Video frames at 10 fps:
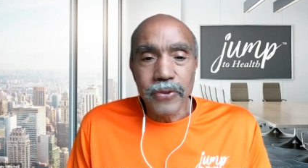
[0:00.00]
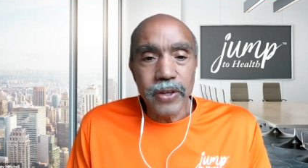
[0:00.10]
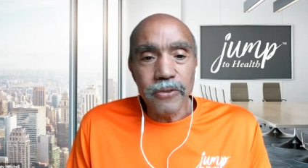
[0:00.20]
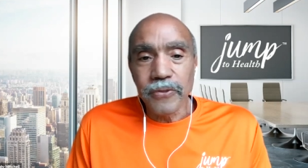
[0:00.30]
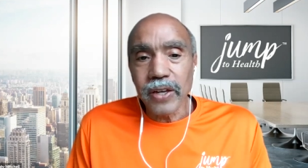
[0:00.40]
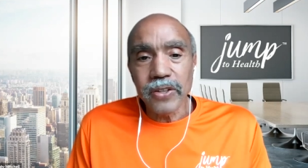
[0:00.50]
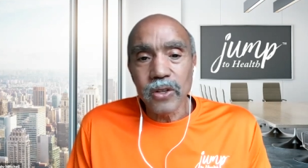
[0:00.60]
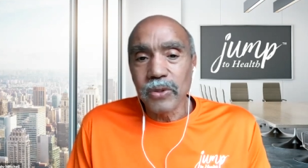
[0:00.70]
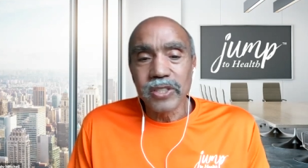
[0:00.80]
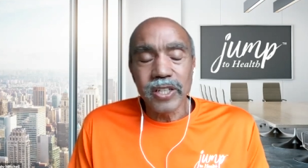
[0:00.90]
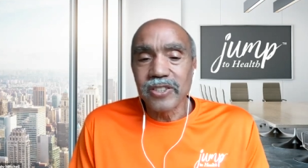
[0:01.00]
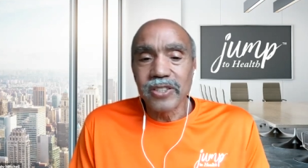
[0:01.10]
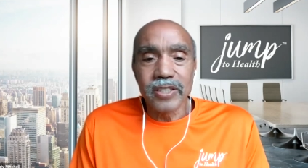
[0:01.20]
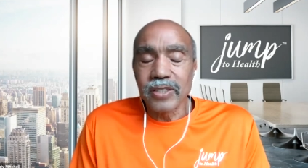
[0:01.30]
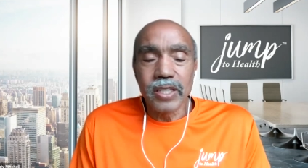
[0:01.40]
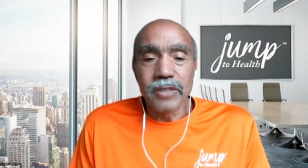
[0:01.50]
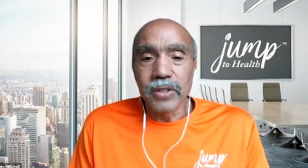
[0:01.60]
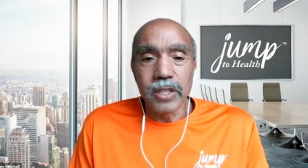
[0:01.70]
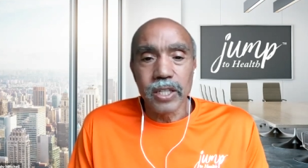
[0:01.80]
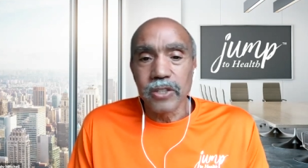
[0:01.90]
fear, failure, rejection isn't
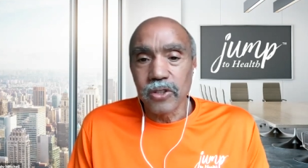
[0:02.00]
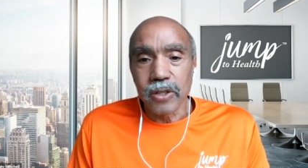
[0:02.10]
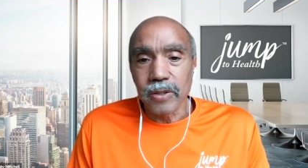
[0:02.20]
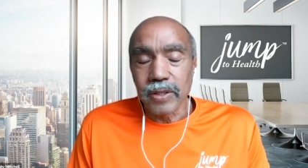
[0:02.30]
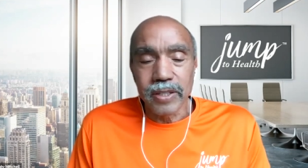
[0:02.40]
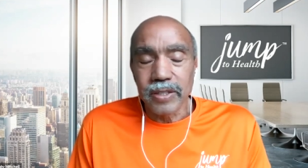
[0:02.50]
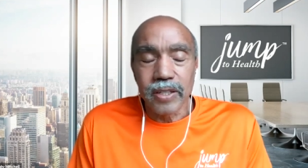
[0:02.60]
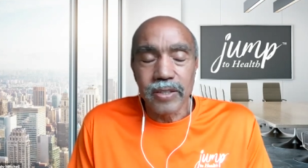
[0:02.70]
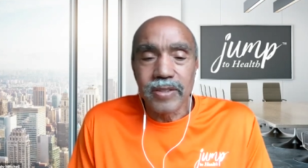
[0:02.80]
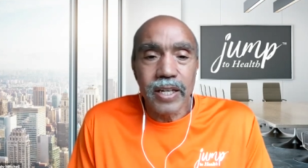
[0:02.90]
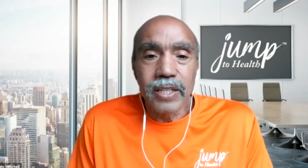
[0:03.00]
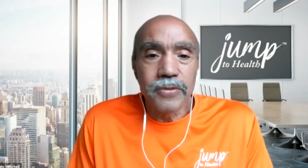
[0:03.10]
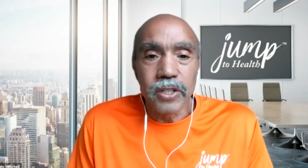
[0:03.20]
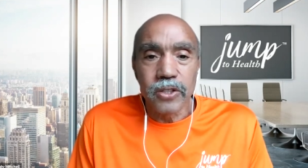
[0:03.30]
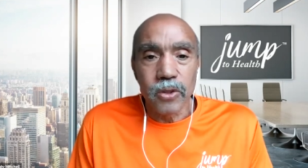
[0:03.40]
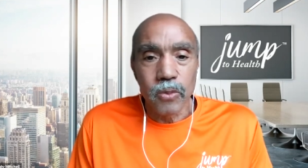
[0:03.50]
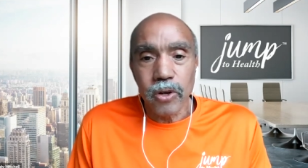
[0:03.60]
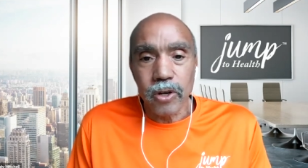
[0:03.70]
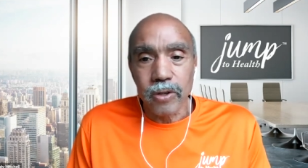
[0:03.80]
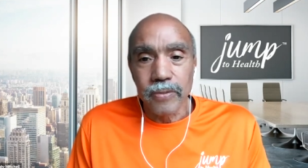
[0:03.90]
even in your, it's not even in your
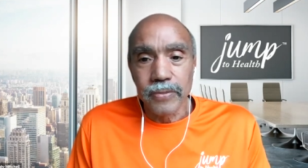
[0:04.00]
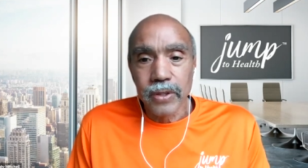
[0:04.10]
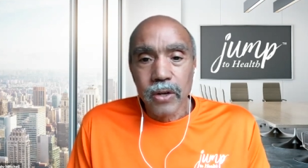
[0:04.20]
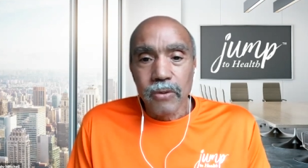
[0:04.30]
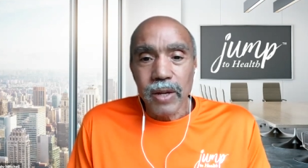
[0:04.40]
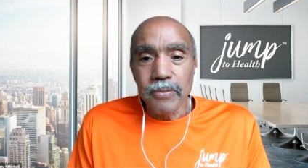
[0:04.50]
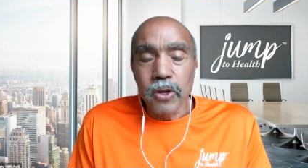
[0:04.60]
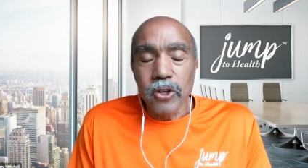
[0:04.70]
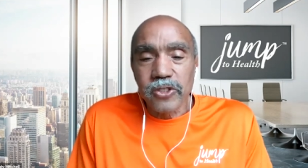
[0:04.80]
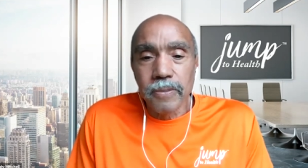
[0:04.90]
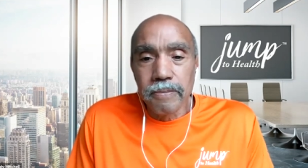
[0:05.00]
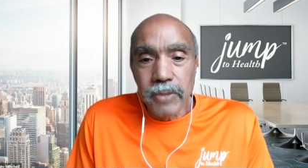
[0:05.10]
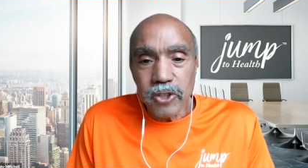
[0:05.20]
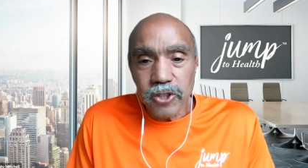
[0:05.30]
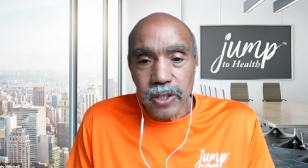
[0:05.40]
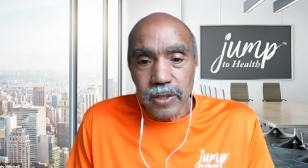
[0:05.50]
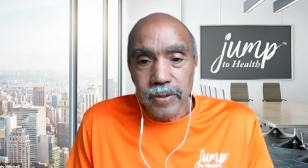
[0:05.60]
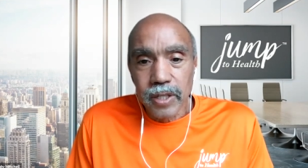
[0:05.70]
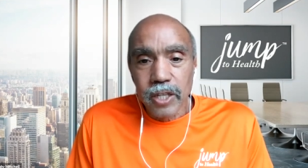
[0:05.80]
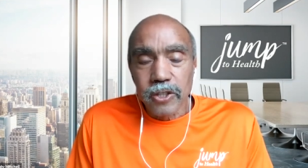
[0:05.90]
world right? Because the mission,
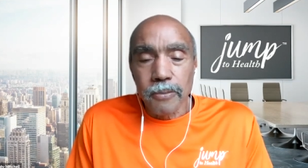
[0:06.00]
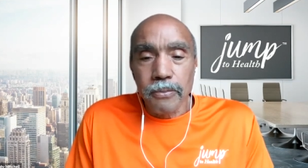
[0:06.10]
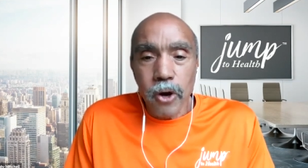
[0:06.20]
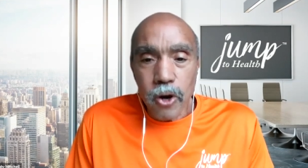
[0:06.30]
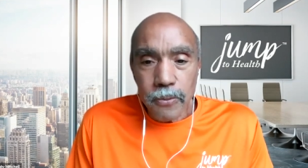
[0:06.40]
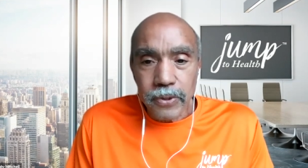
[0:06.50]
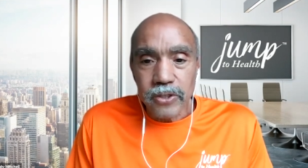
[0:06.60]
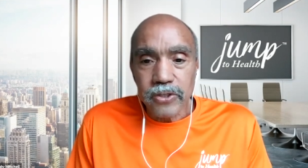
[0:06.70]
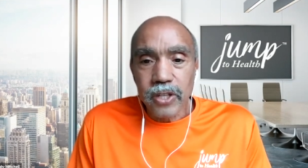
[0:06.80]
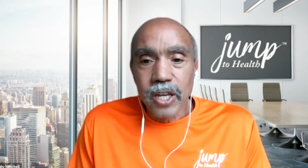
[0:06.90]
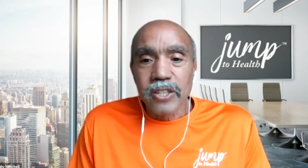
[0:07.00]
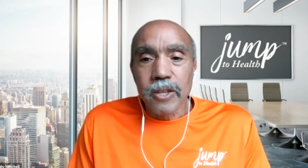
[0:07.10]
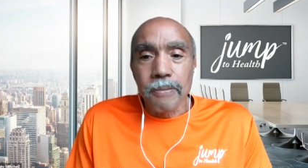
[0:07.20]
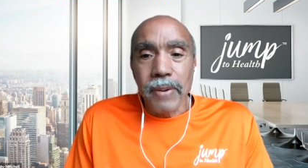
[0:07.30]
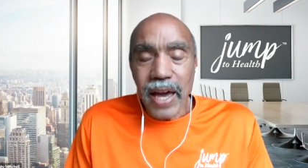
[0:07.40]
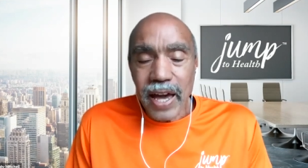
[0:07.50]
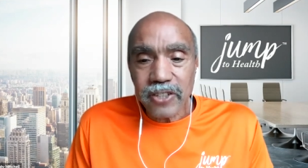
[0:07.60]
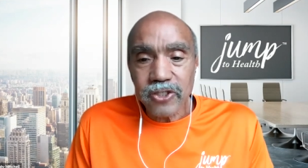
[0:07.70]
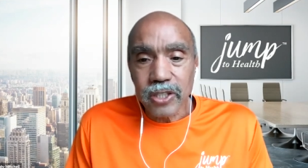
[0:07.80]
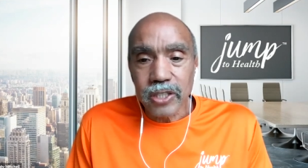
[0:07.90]
the purpose, the
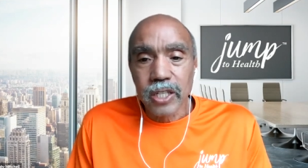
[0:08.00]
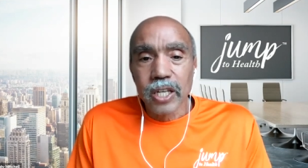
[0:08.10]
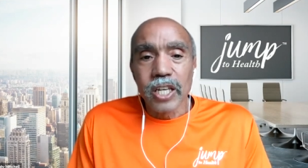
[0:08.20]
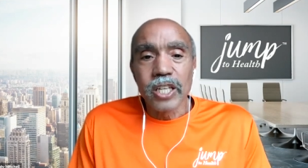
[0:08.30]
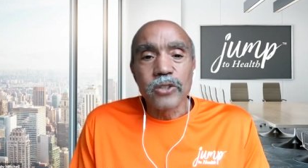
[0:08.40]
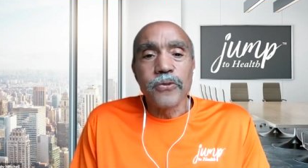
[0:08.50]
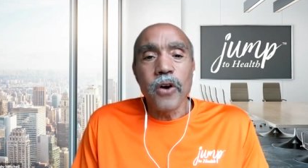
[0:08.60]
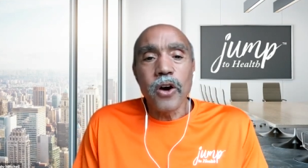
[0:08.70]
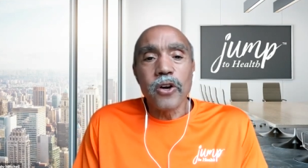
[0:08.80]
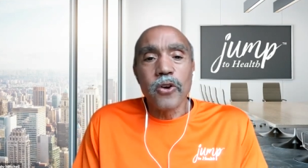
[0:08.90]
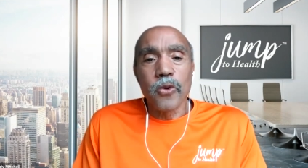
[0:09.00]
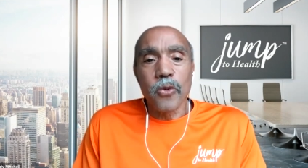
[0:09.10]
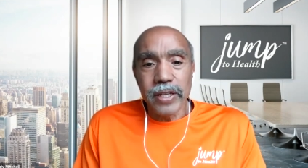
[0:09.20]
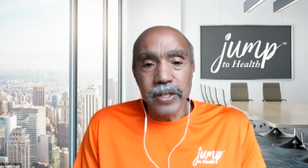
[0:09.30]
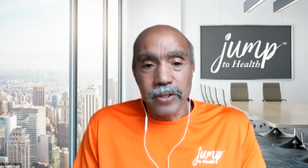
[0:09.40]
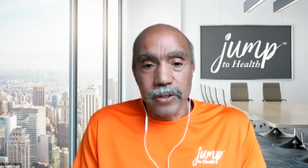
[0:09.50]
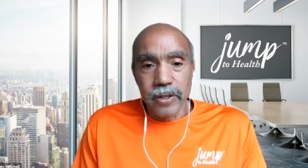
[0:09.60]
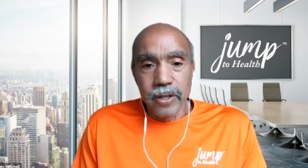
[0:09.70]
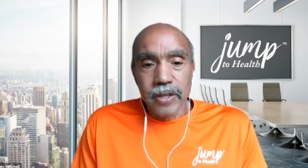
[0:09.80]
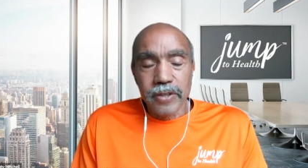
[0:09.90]
passion is far greater
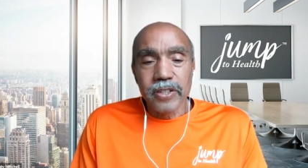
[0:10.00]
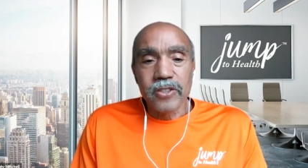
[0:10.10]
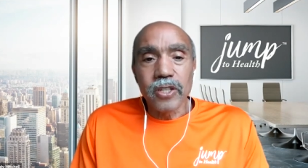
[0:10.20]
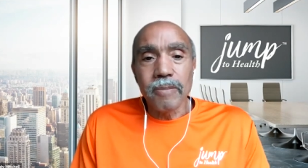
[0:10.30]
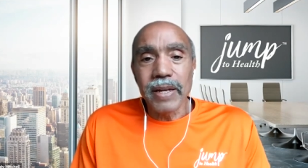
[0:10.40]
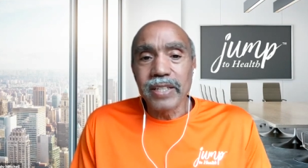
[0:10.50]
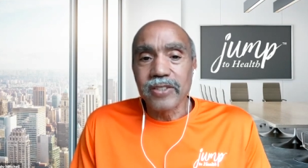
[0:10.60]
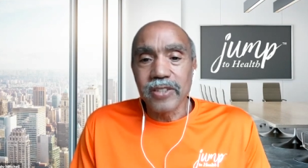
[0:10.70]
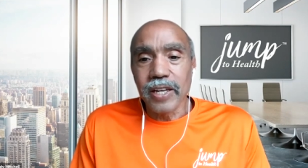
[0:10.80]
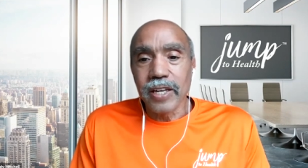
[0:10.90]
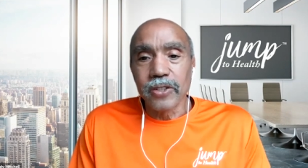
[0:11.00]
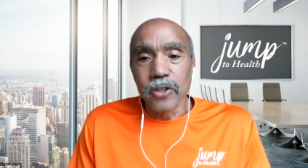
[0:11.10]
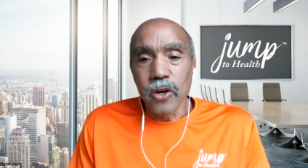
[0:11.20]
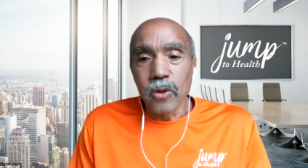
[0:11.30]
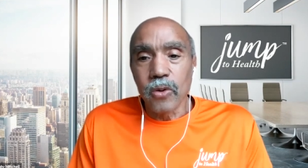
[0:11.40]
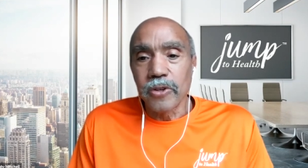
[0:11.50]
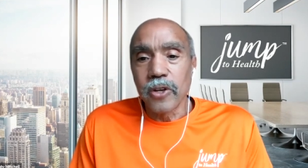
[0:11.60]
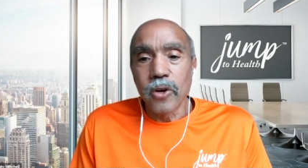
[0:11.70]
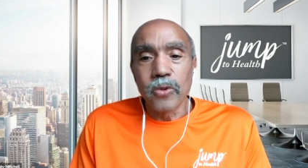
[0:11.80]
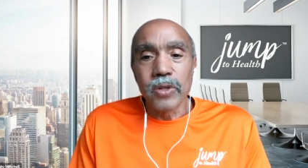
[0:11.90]
than somebody saying no or
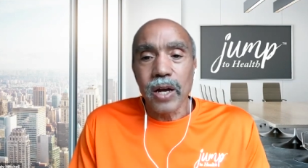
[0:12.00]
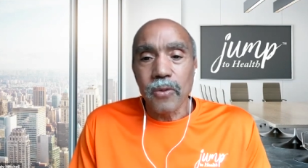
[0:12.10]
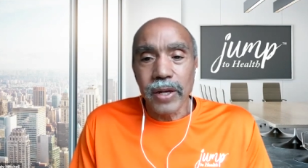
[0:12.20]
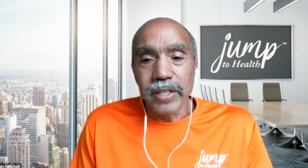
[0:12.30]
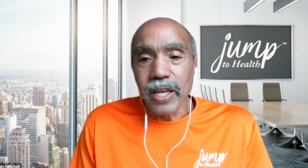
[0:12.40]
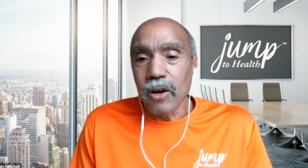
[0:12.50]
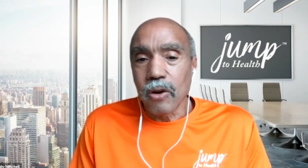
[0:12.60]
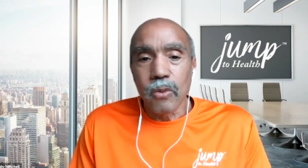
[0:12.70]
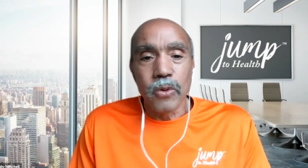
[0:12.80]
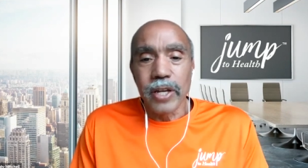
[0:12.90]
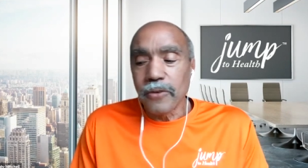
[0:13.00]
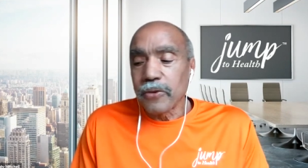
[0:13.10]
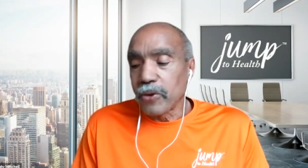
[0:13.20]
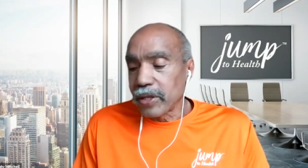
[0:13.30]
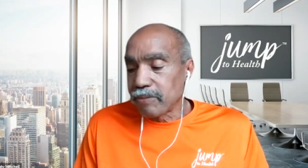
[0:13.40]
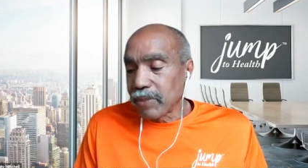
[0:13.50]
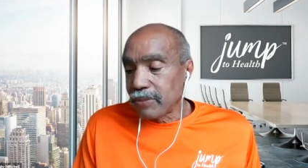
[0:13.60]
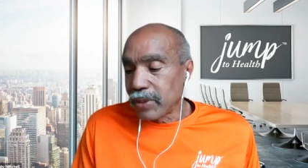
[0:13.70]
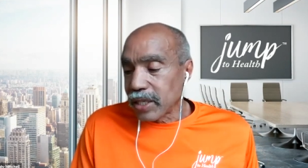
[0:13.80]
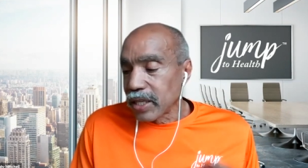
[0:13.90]
no, not right now, or whatever it
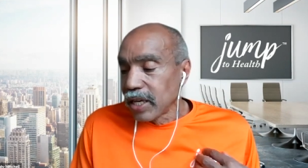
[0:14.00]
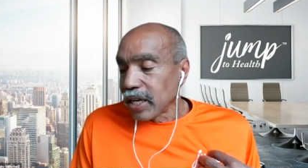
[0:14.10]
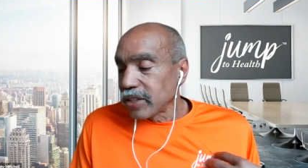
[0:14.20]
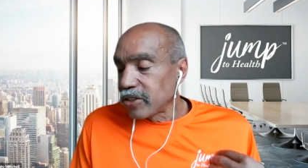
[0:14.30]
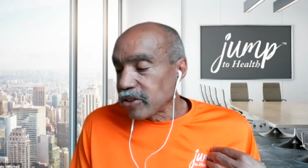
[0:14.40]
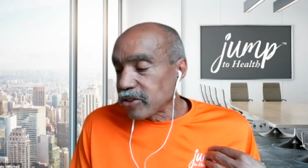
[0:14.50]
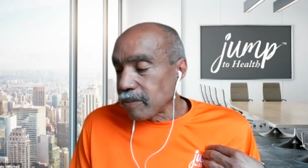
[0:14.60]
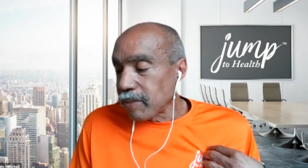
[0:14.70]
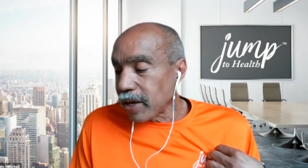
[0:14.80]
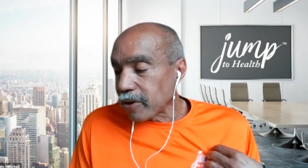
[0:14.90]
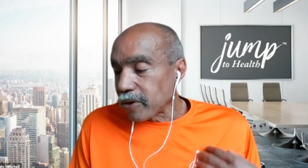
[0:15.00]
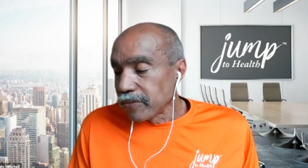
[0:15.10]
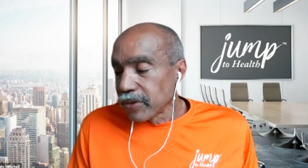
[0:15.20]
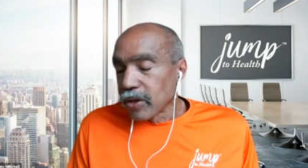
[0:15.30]
may be. It doesn't matter,